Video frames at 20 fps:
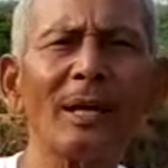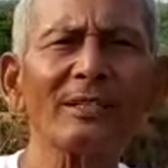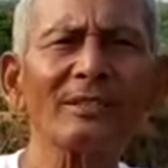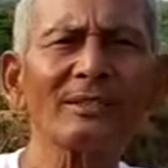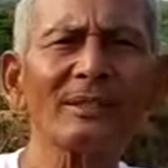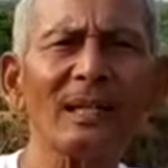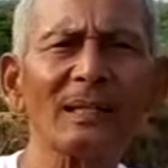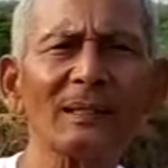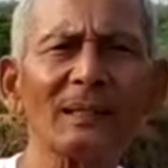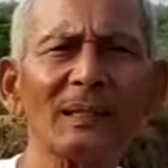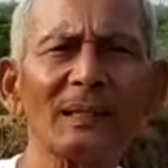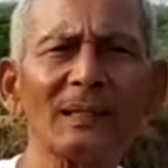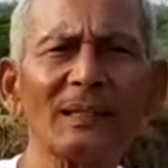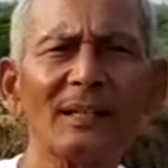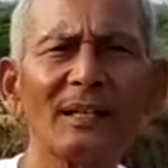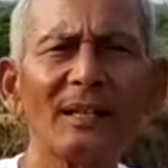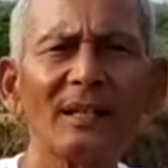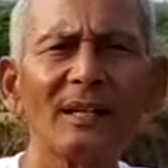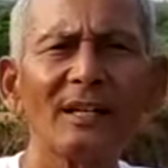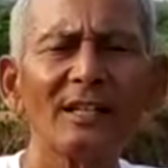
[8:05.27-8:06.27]
it
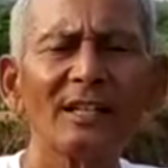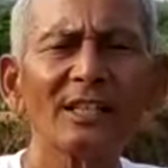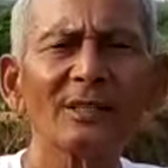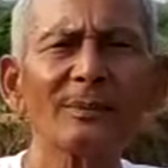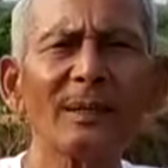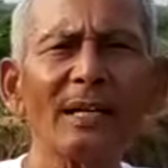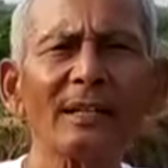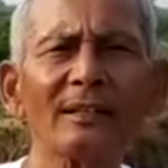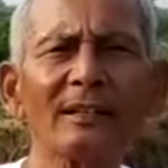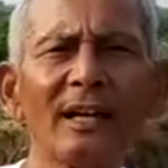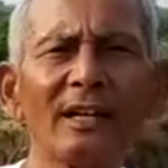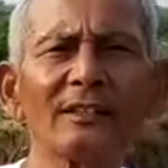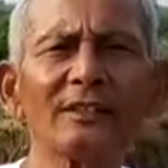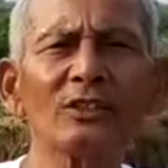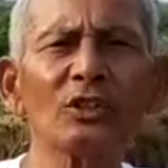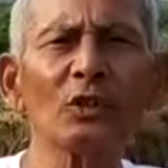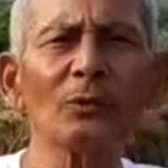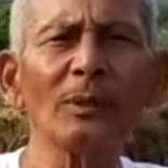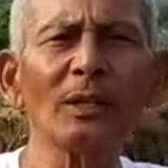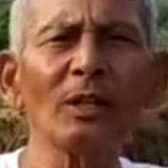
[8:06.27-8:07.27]
passionately. It's by
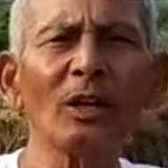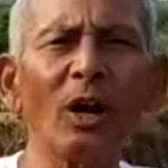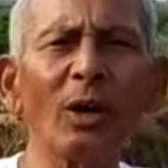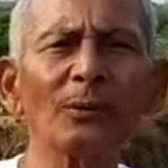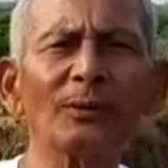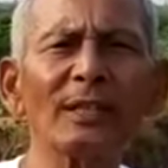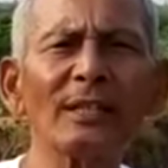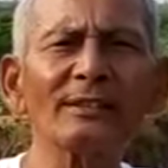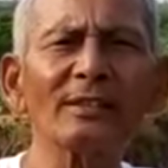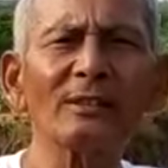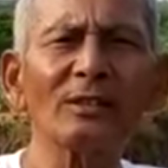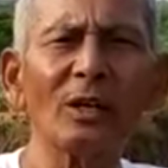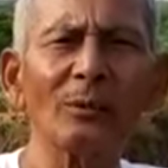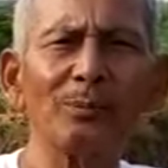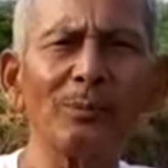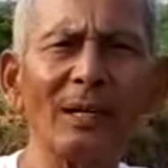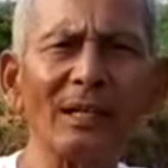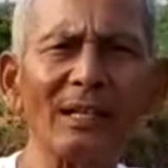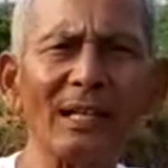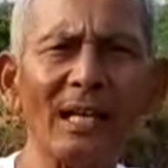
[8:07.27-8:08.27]
consuming obsession
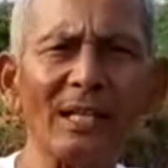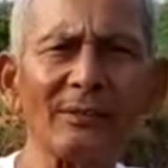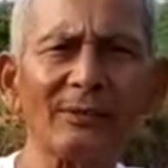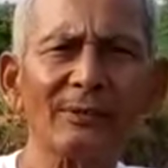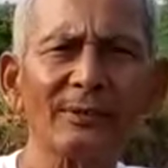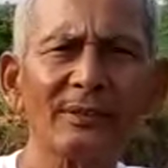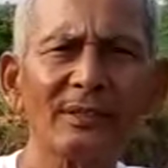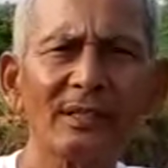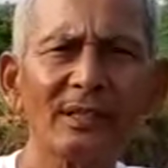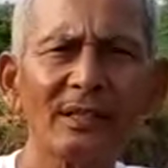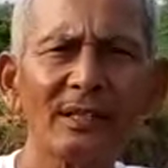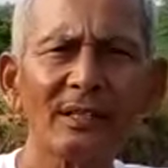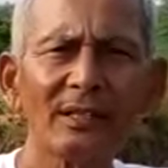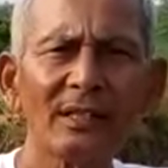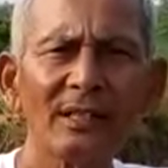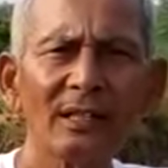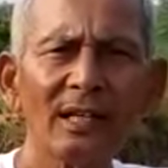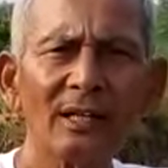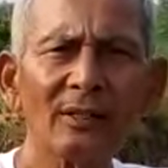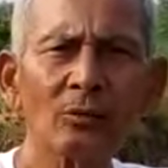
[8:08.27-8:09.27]
of my life.
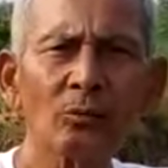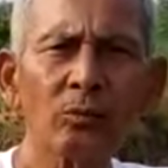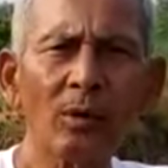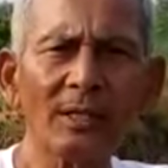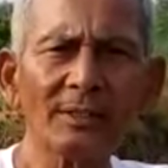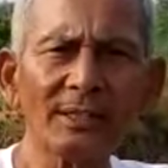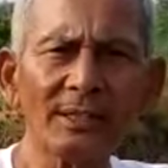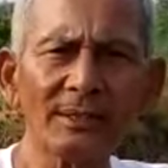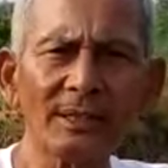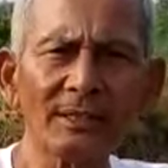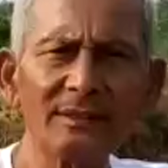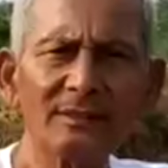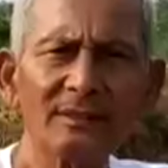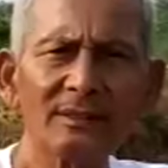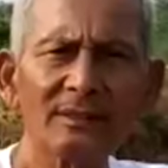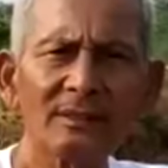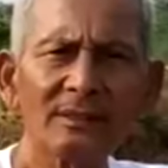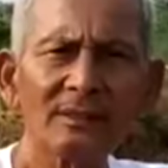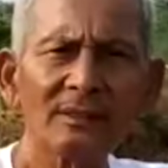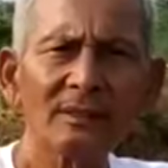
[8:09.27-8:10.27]
I wanted it.
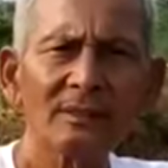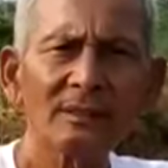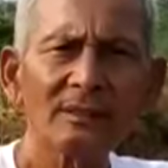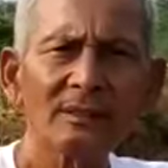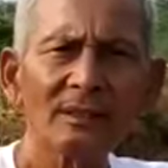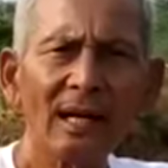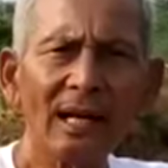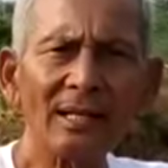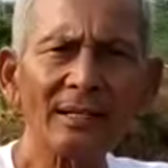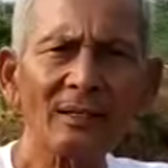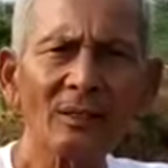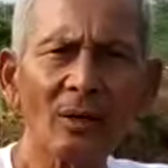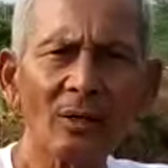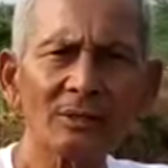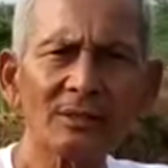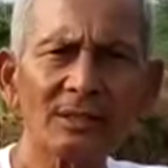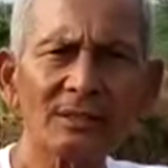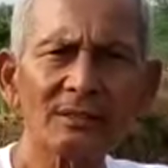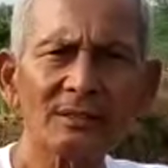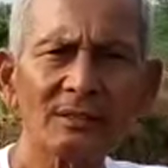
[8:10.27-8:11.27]
I
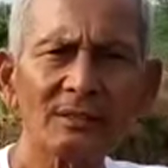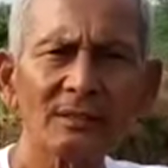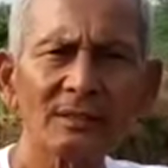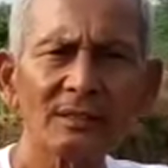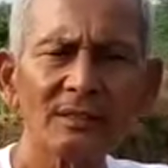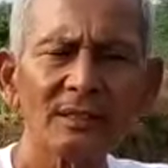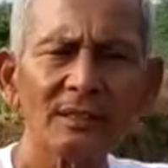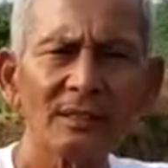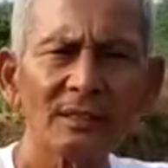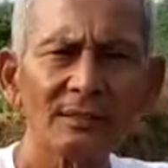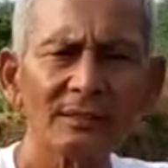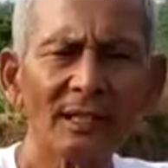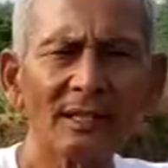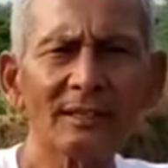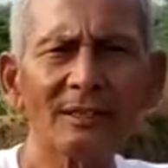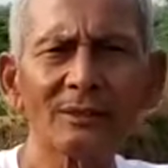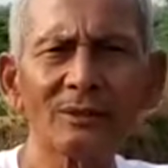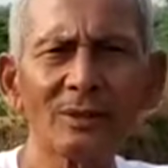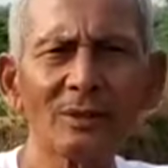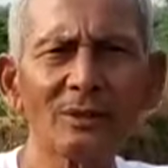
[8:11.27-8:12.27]
got it.
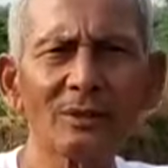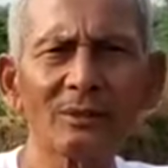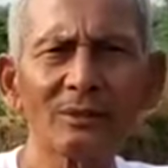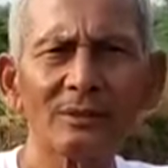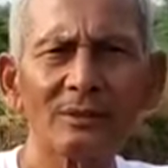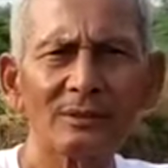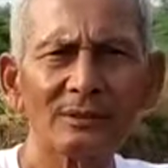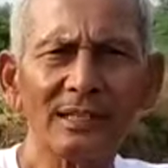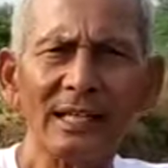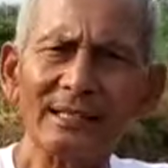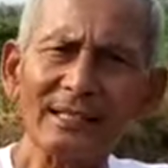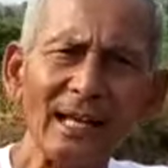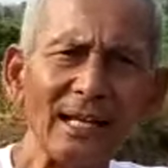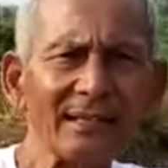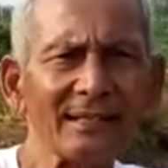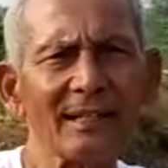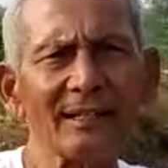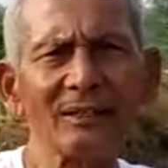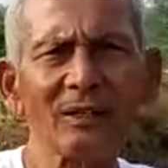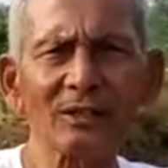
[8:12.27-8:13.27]
Then he told, then
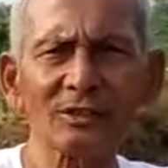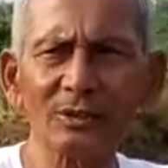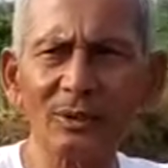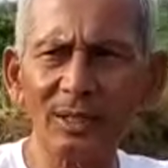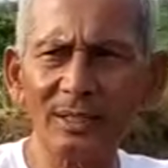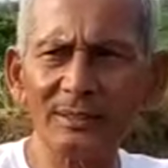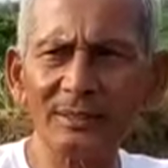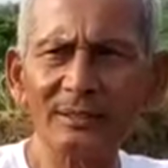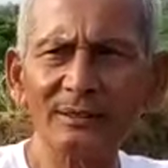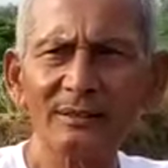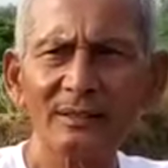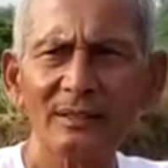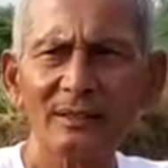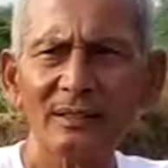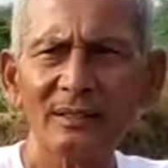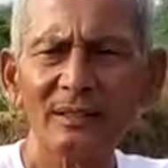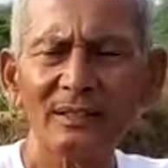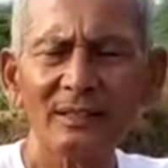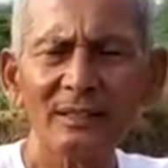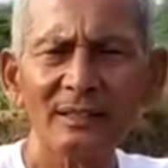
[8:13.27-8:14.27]
I can also get it.